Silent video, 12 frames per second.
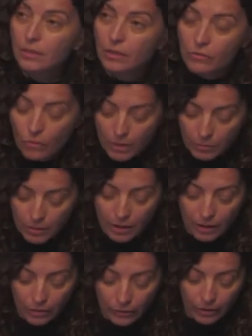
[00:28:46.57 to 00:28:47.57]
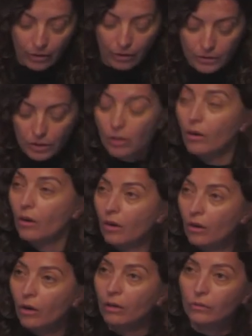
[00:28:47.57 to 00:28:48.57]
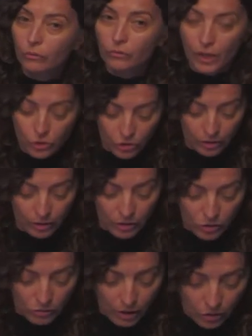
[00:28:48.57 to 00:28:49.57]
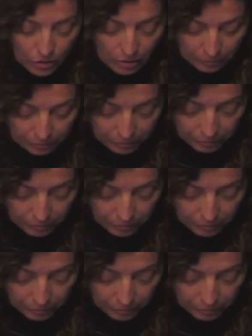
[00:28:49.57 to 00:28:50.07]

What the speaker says: of what Mina Loy calls autofacial construction.